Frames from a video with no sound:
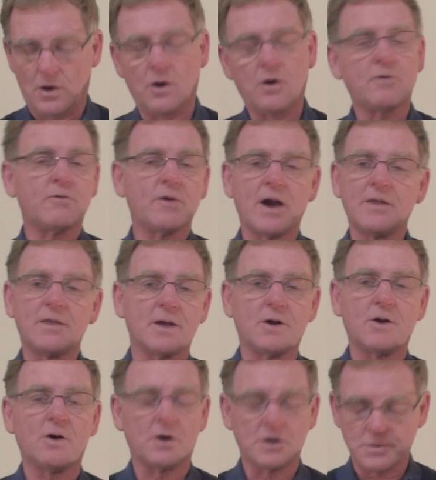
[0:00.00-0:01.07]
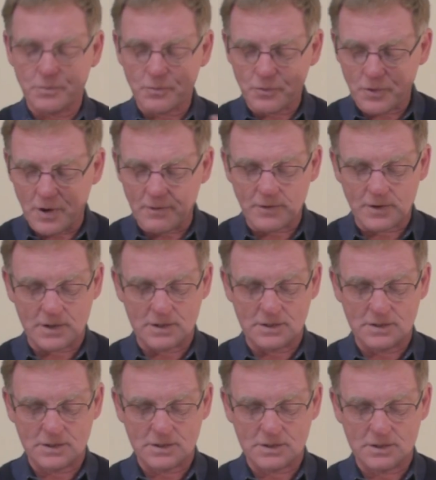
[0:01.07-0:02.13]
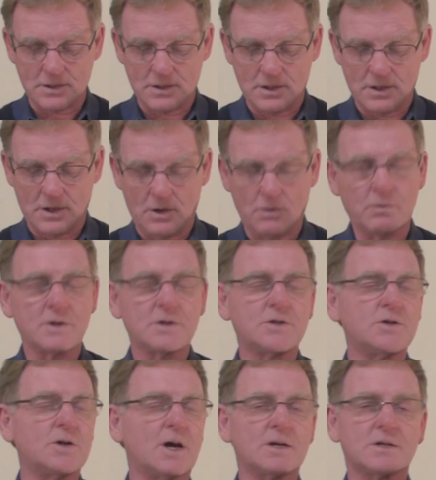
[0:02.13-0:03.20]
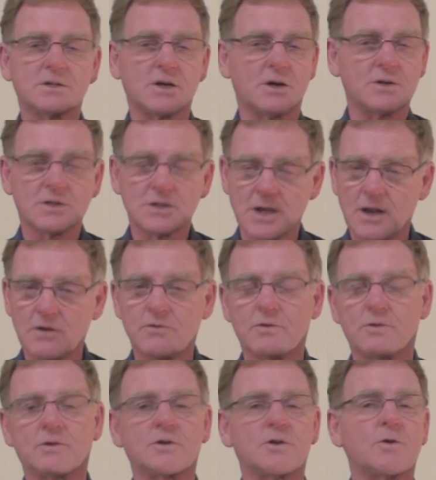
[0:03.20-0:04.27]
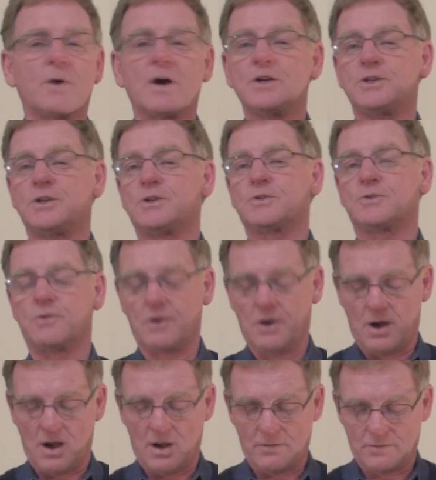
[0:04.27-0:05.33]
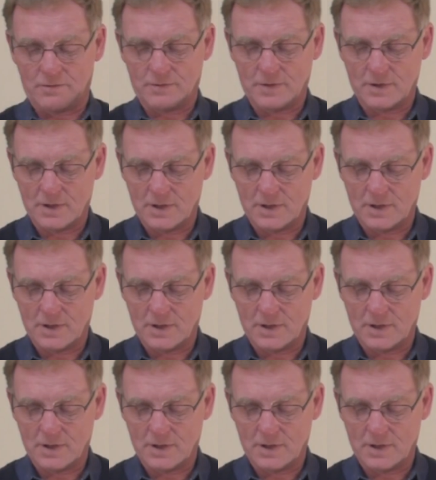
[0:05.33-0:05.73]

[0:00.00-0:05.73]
Her faith in God's providence was just so central to the way she saw life.